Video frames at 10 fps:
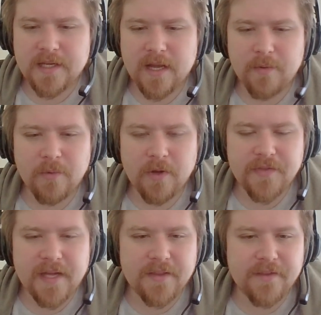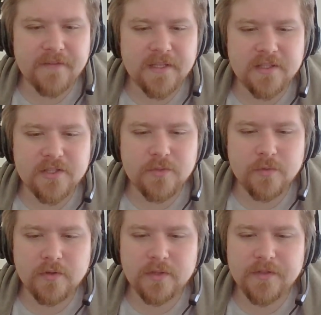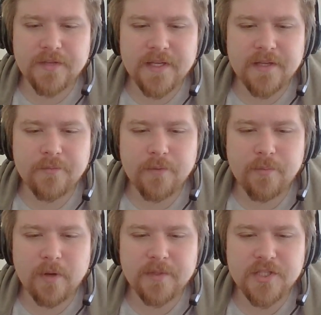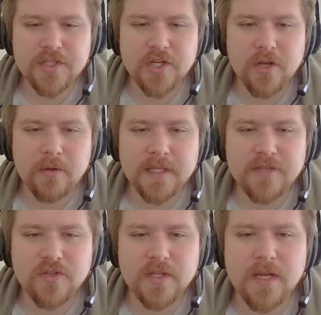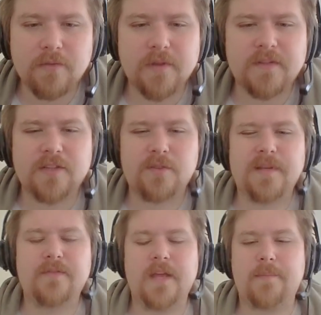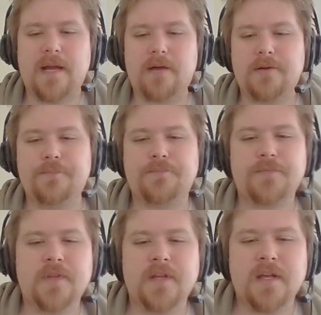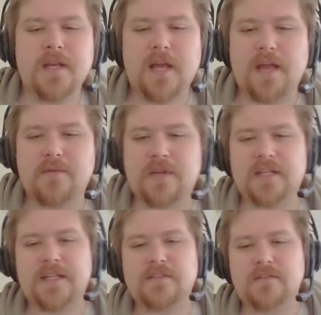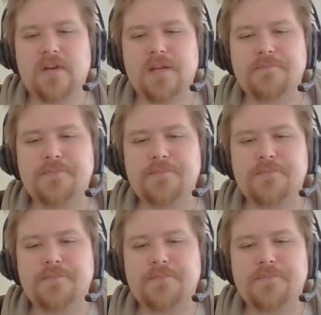Now, we want that other vanilla squirrel in there. We're probably just going to go Electra to get rid of a little bit of their power. And then we're going to leave it, right?